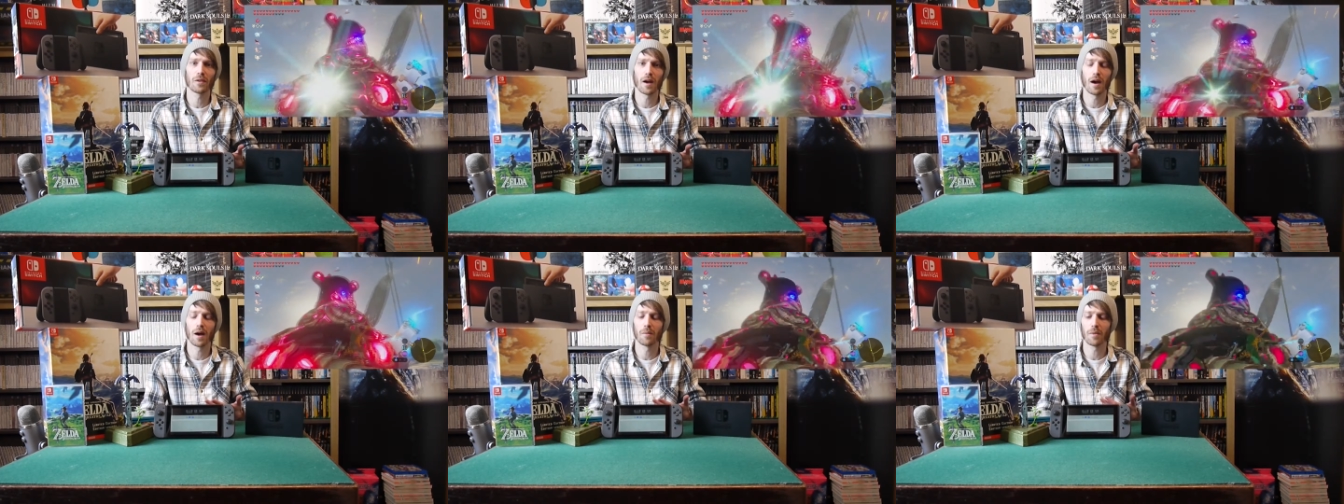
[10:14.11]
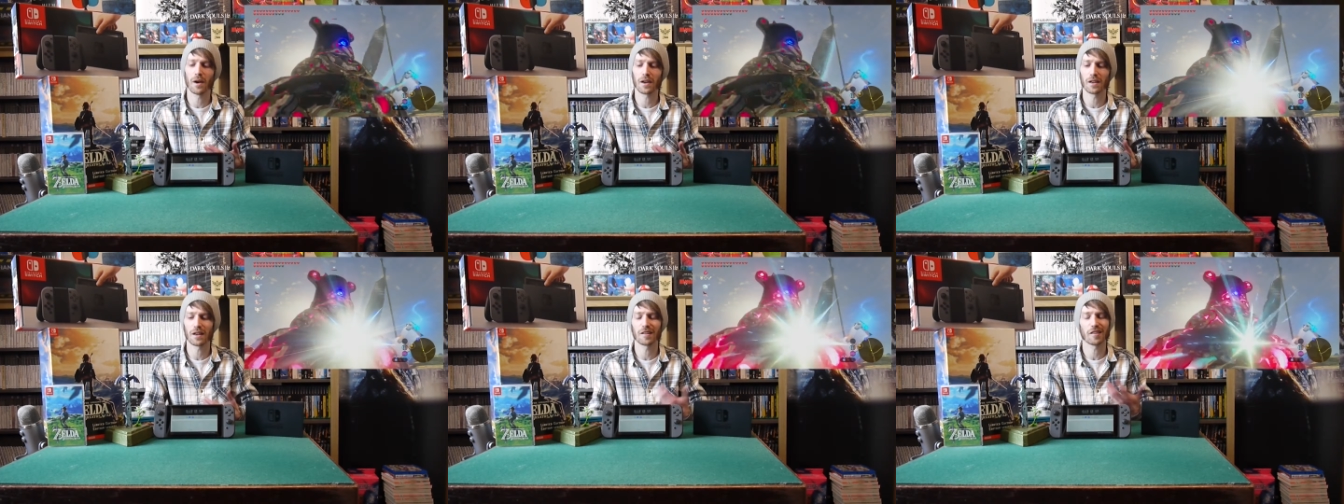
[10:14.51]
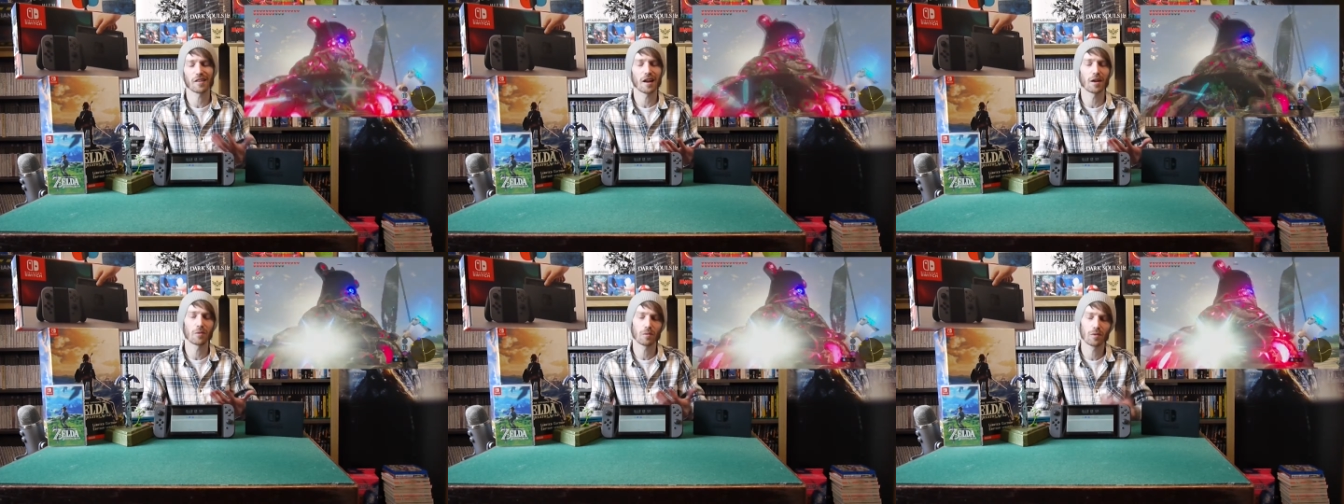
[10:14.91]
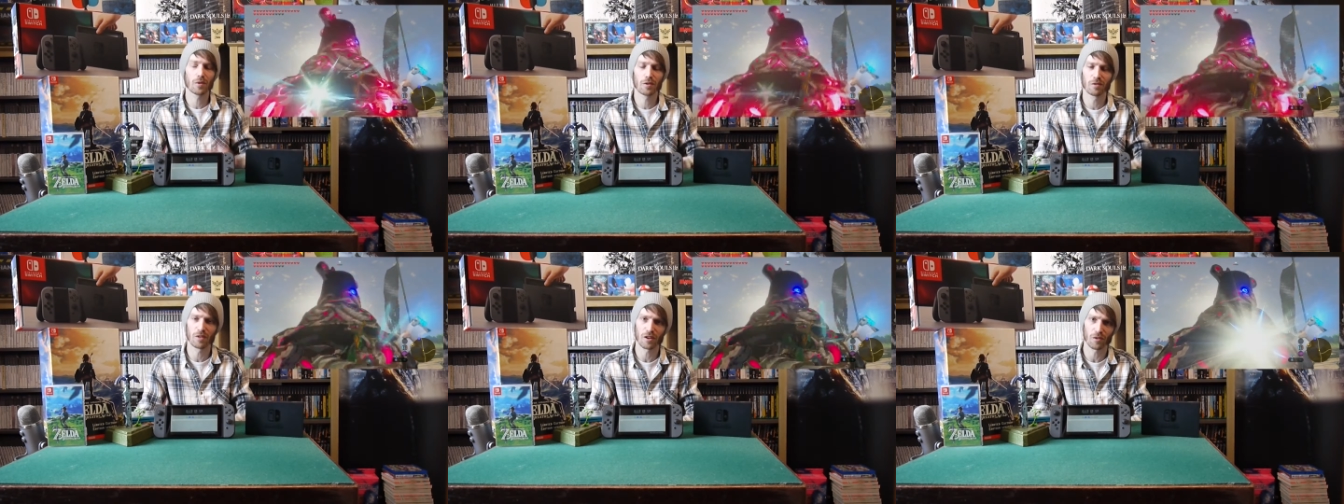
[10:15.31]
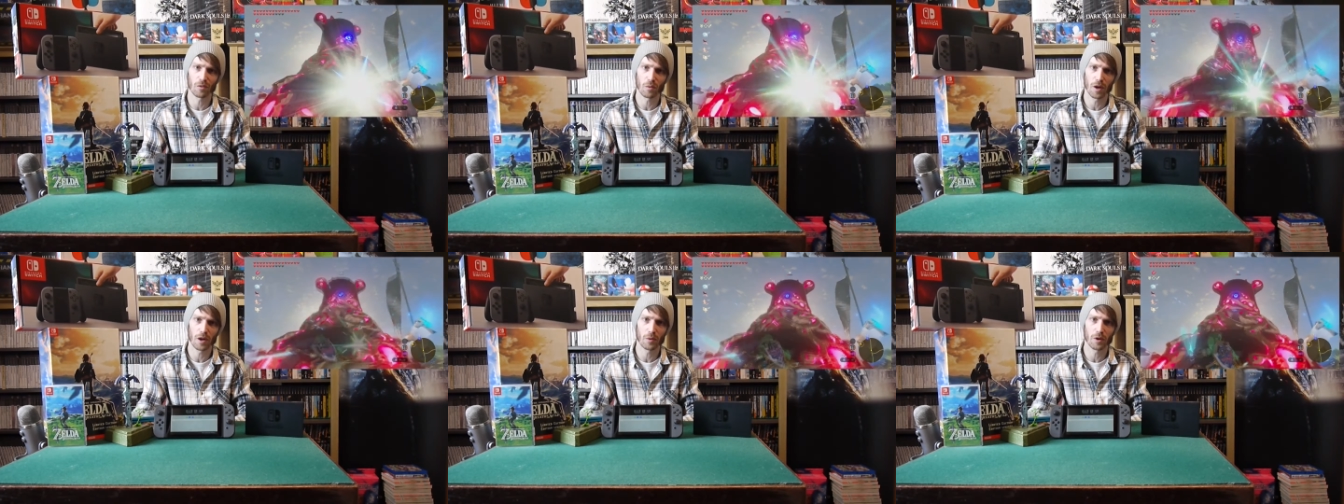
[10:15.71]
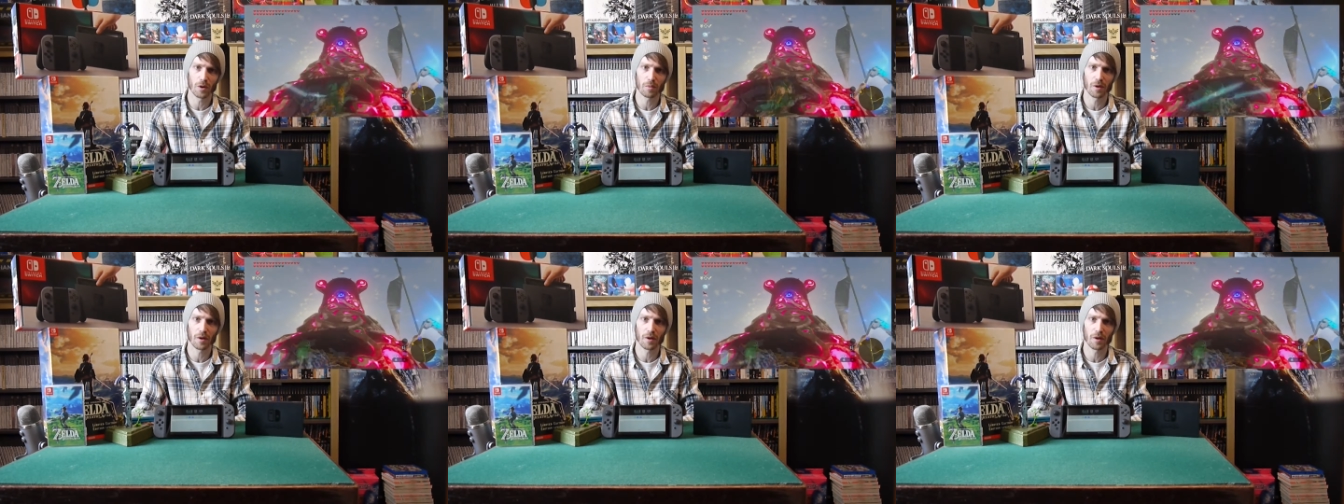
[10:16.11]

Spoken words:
but I can understand the reasons why they would have